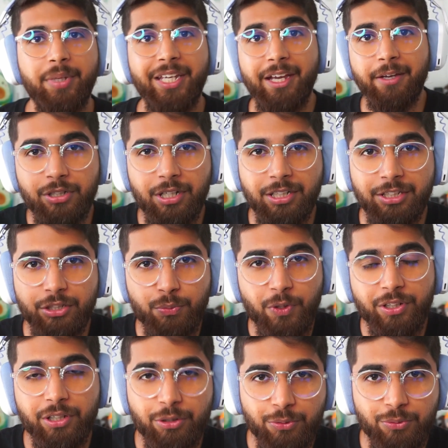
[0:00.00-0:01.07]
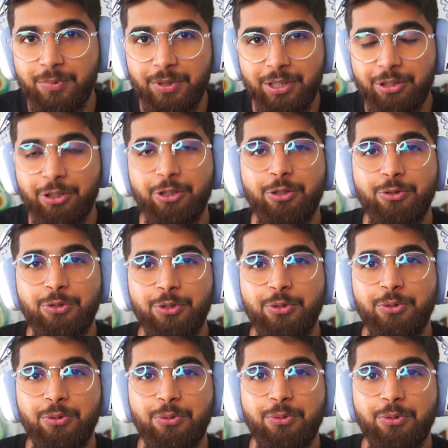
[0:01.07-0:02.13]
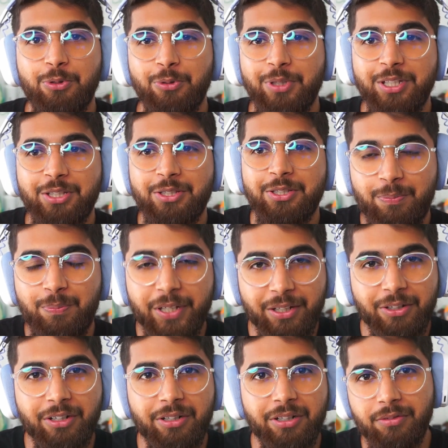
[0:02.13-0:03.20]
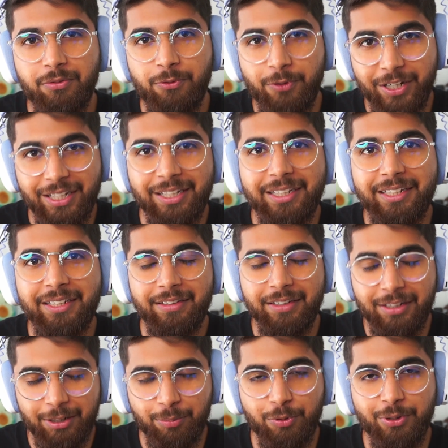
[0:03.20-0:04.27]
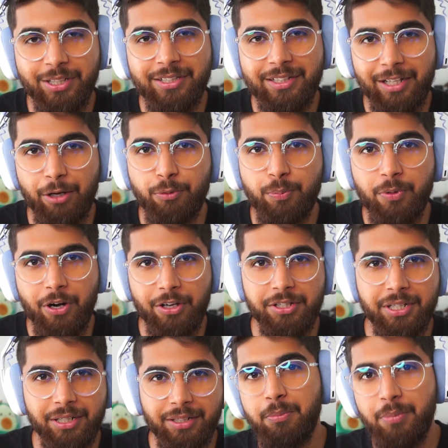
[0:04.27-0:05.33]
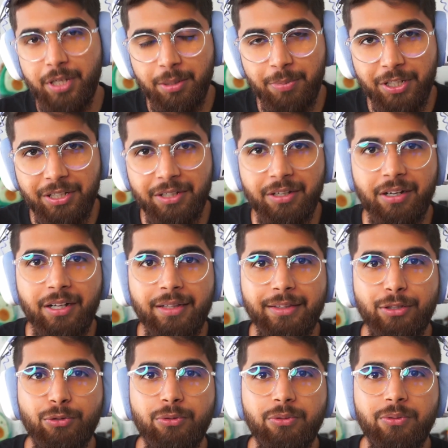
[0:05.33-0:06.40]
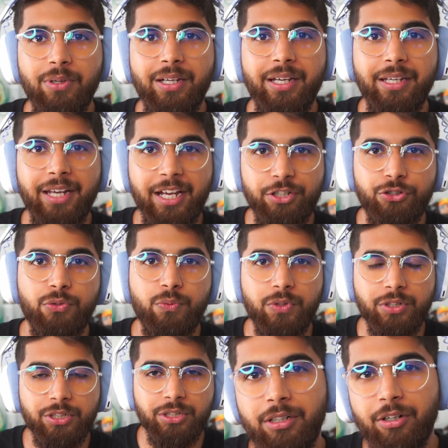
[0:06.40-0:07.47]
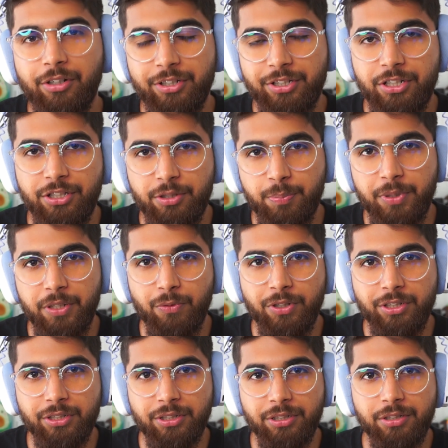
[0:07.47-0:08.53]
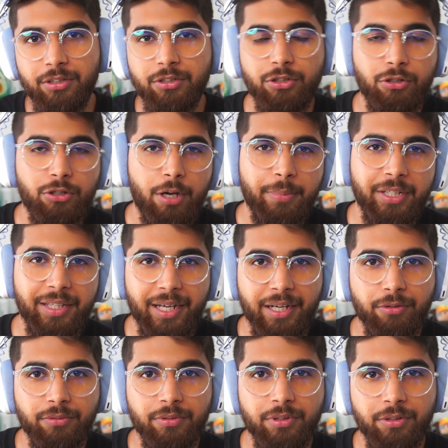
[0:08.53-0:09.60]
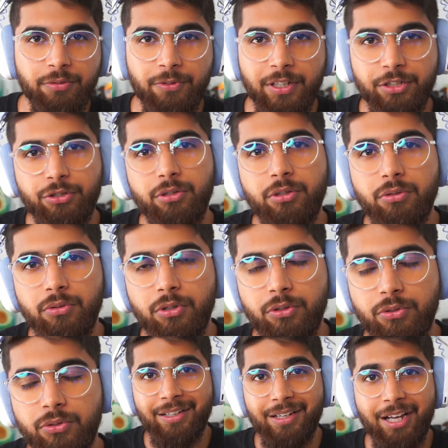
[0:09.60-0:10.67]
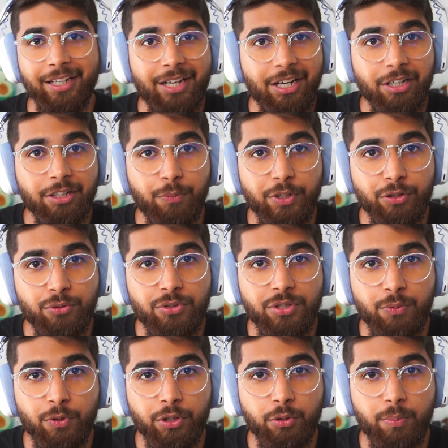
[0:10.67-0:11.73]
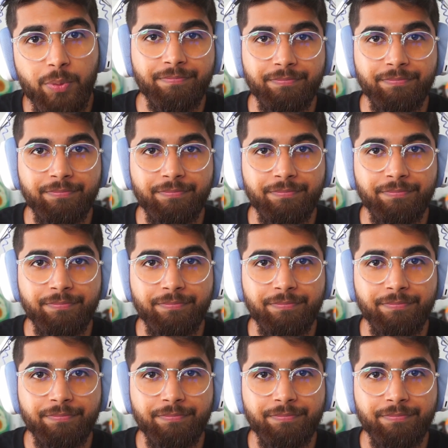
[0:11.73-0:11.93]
yeah, I just wanted to introduce you to this beginner-friendly AWS cloud project. Maybe I'll do an Azure version or a GCP version. So comment down if I should do those. I can't wait to see what you build.